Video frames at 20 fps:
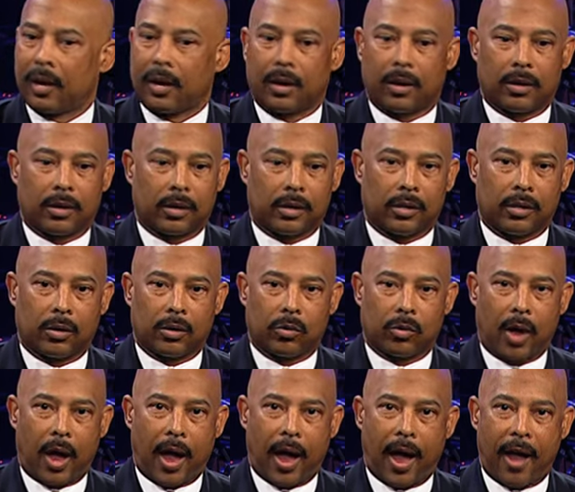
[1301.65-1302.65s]
Uh,
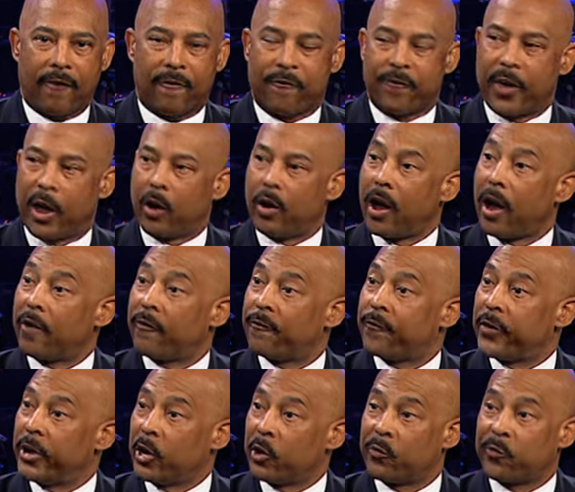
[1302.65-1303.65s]
you, I, I, felt, I
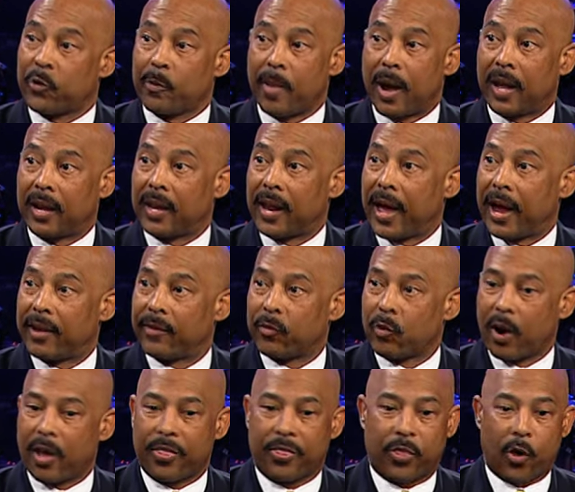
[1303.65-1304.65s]
feared for my
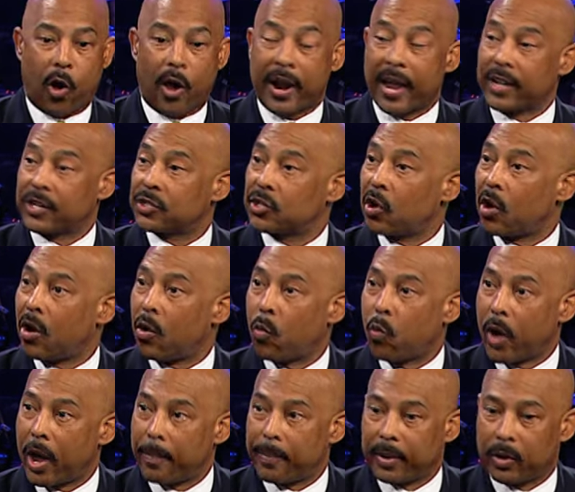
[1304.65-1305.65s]
life, or I thought I saw
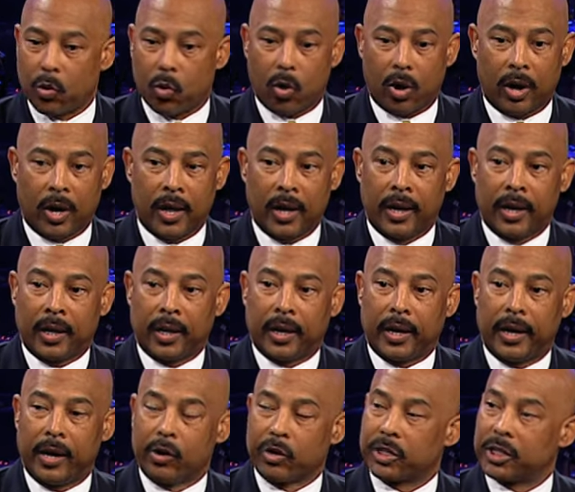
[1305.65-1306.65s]
a weapon, or right.
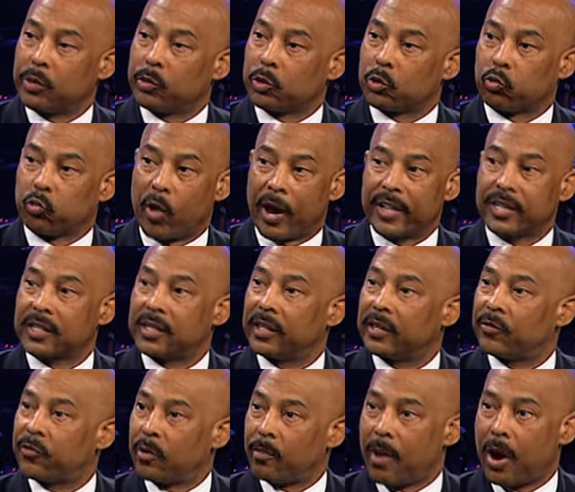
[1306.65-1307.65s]
he or she was
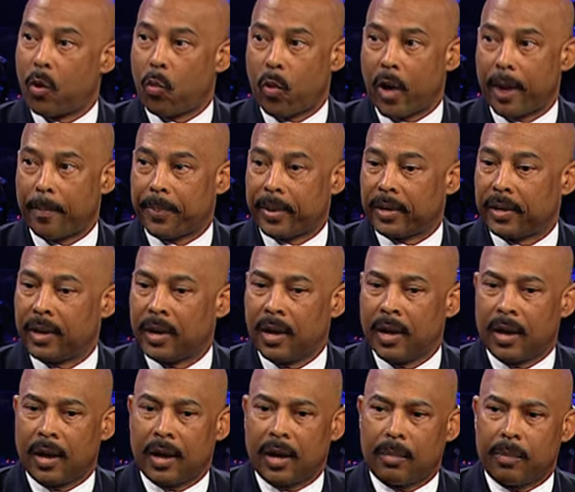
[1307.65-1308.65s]
wrestling for my weapon.
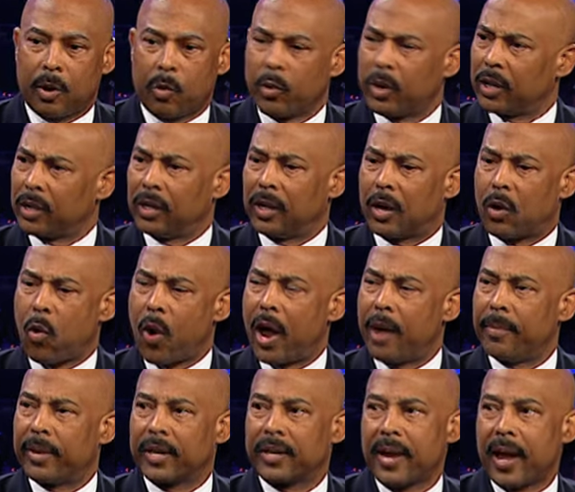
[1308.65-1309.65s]
Uh, but with
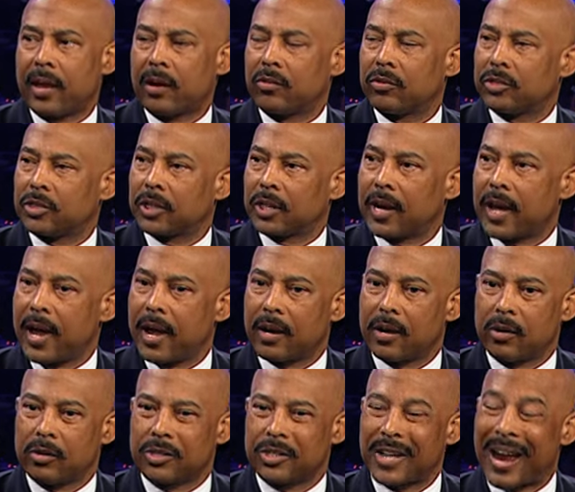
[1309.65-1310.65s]
Laquan McDonald in
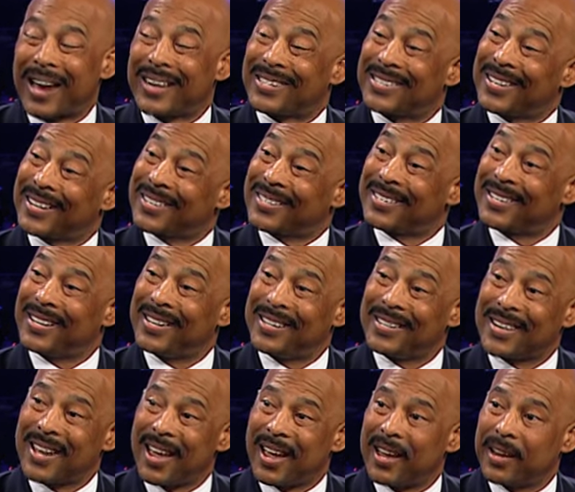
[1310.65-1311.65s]
Chicago, shot
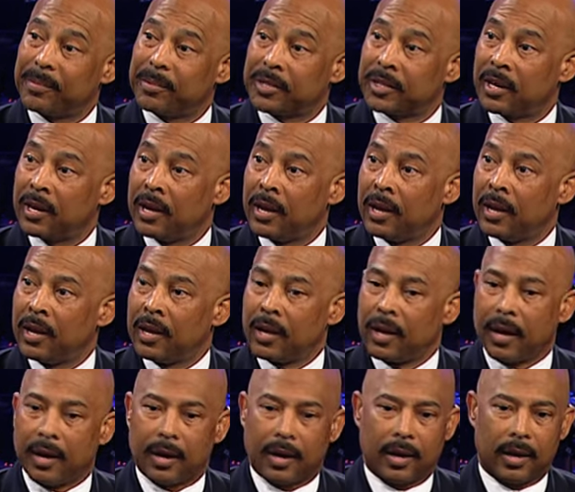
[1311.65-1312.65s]
16 times. 16
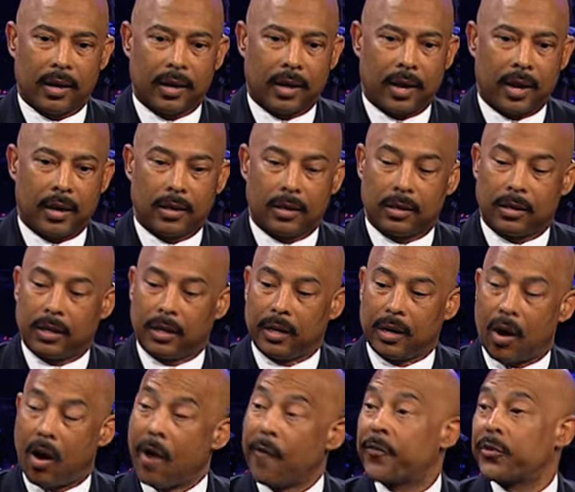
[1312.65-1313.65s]
times. Uh, and
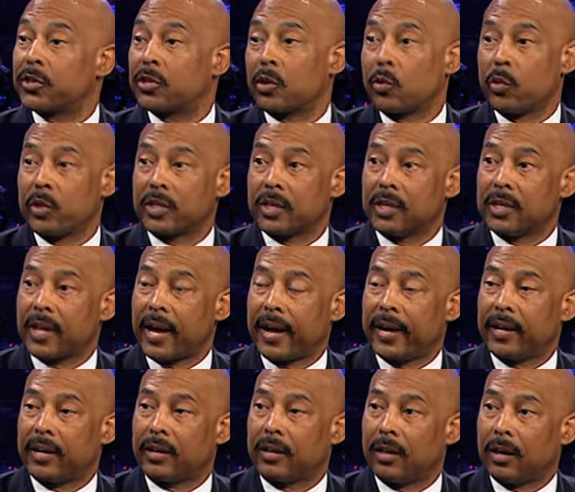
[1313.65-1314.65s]
the officer was
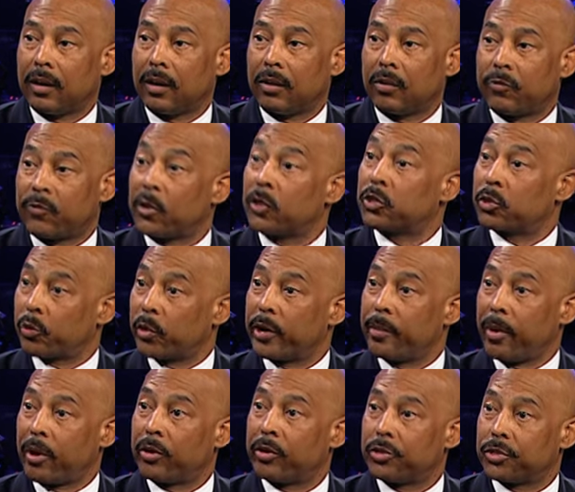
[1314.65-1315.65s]
indicted on first
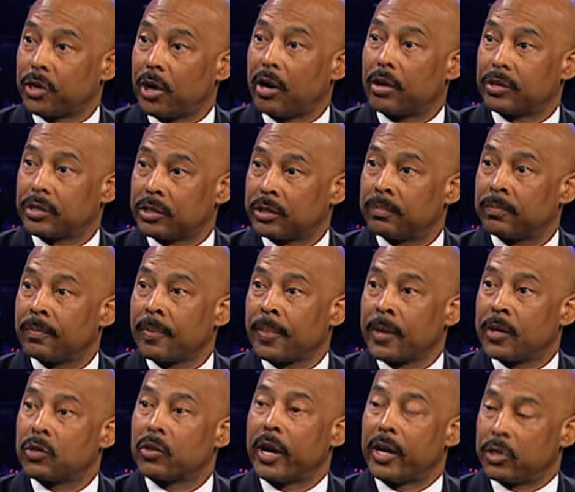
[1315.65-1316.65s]
degree murder charges.
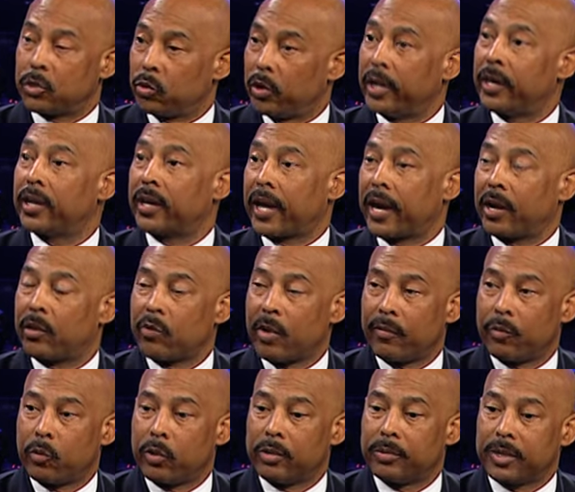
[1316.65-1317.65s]
So as you indicated,
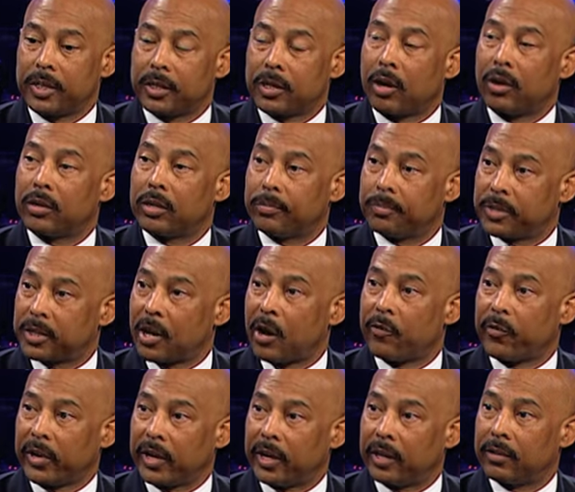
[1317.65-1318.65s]
Reverend Williams, he turned
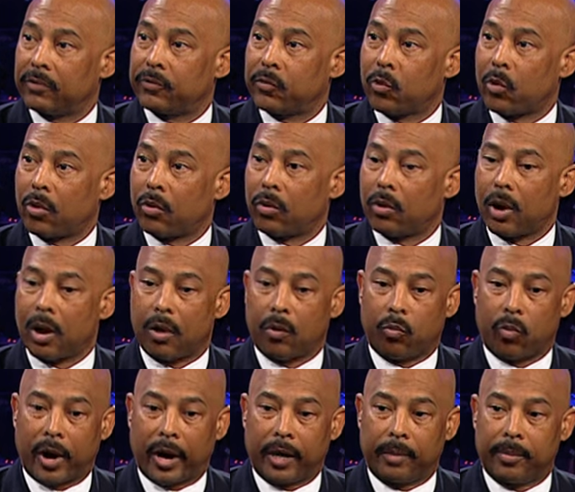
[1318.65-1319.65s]
himself in for
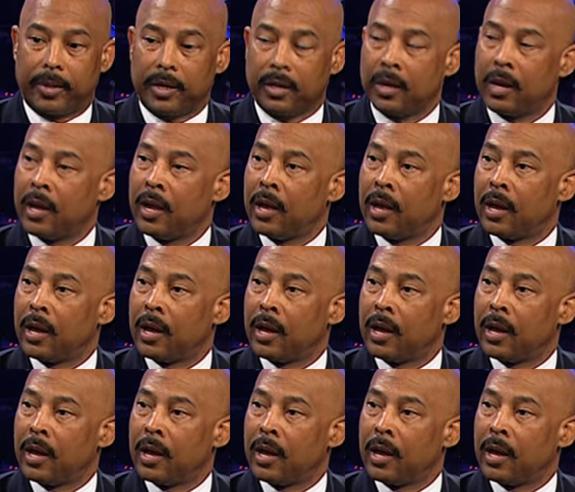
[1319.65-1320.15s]
arraignment.